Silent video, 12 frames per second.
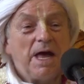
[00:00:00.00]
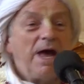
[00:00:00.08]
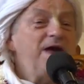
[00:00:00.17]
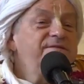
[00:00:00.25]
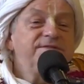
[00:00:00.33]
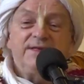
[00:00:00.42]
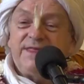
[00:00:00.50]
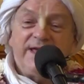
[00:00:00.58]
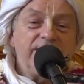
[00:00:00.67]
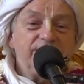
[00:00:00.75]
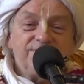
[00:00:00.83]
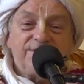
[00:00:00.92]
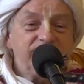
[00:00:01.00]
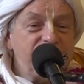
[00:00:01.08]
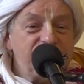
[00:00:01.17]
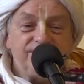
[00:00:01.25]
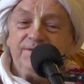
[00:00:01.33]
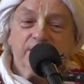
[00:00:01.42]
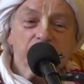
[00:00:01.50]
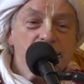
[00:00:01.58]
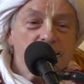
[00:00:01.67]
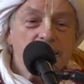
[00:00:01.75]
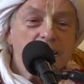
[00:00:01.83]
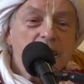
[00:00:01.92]
I have nothing else to give you,
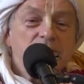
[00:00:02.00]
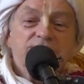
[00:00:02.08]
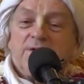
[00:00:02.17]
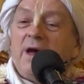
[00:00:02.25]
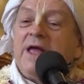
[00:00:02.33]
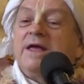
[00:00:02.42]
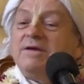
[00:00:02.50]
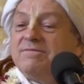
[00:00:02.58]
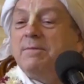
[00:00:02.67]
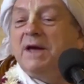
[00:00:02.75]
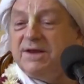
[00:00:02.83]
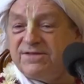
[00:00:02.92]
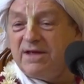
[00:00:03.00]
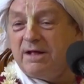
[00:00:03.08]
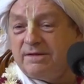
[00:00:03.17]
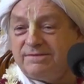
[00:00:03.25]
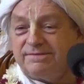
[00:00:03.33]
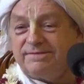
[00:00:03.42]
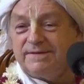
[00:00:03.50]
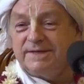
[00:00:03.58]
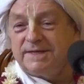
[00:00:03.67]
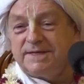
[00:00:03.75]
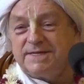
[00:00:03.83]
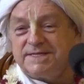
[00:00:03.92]
so I give myself.
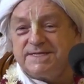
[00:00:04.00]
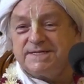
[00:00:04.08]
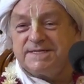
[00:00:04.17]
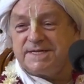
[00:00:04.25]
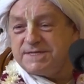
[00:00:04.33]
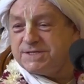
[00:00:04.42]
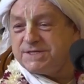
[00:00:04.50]
This is his